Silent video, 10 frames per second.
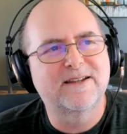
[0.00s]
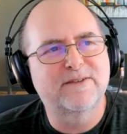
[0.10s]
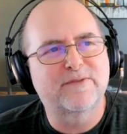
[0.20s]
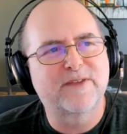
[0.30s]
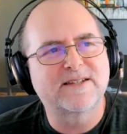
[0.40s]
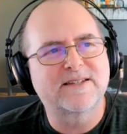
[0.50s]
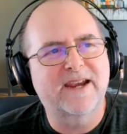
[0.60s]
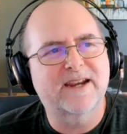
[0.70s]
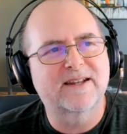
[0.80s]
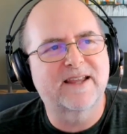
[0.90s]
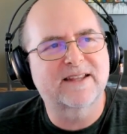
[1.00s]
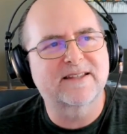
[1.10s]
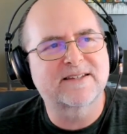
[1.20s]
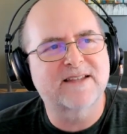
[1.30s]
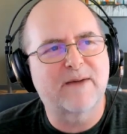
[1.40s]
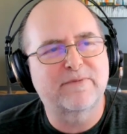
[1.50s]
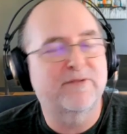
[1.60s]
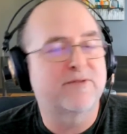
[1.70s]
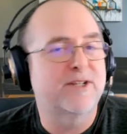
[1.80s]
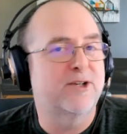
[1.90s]
if they'd taken like the top
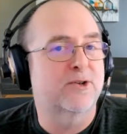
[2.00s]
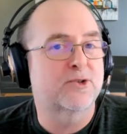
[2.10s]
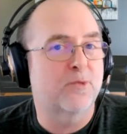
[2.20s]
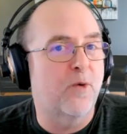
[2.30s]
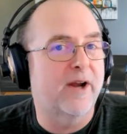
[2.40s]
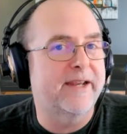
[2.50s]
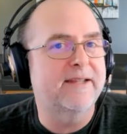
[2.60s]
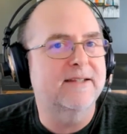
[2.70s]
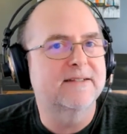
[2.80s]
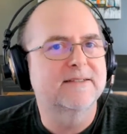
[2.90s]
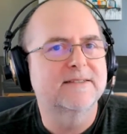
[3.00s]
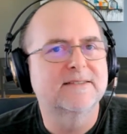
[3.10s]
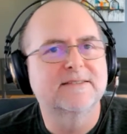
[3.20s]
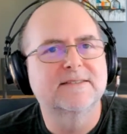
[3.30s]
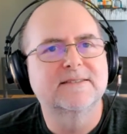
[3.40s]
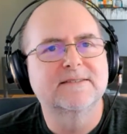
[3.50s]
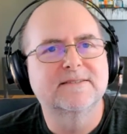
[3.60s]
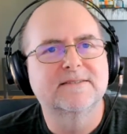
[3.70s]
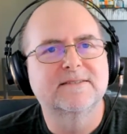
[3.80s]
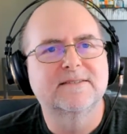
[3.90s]
15 or 20
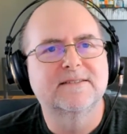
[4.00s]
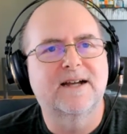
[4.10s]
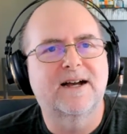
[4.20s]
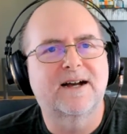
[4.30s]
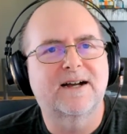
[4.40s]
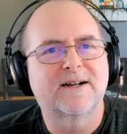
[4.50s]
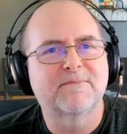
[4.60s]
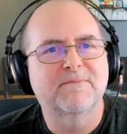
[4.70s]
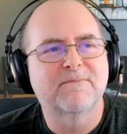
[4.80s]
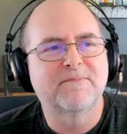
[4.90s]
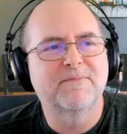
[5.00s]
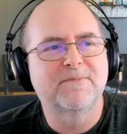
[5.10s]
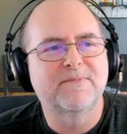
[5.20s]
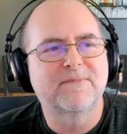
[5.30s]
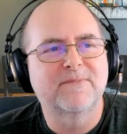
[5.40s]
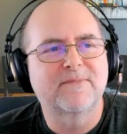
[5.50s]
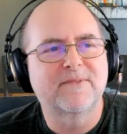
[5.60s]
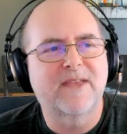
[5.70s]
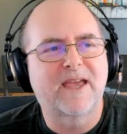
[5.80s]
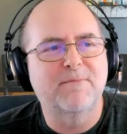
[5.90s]
um,
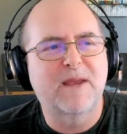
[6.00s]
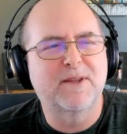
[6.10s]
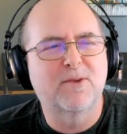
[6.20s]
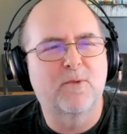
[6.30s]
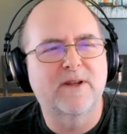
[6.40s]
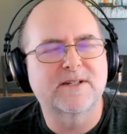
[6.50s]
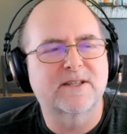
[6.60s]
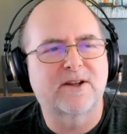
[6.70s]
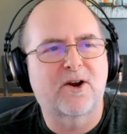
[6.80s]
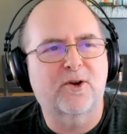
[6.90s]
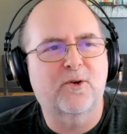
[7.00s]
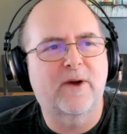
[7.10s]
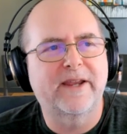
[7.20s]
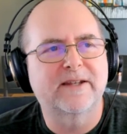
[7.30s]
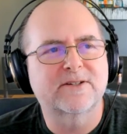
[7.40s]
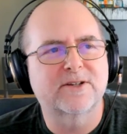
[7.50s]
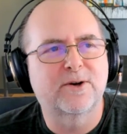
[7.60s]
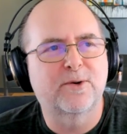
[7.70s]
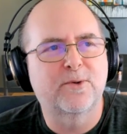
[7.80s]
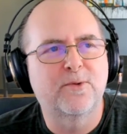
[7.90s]
and maybe the ones that aren't quite
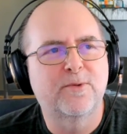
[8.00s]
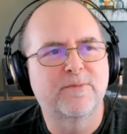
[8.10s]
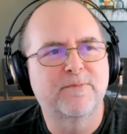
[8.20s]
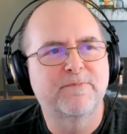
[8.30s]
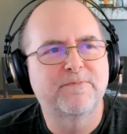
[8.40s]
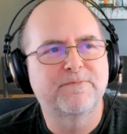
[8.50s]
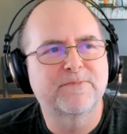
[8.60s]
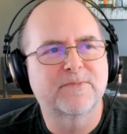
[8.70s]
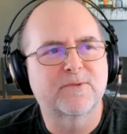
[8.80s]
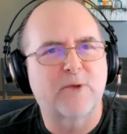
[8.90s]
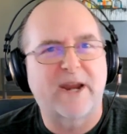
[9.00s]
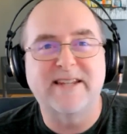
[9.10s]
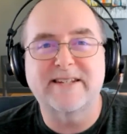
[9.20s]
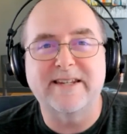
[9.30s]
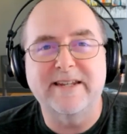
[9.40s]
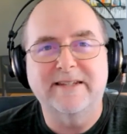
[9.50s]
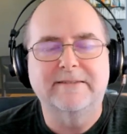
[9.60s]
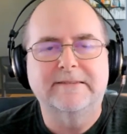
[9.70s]
so racy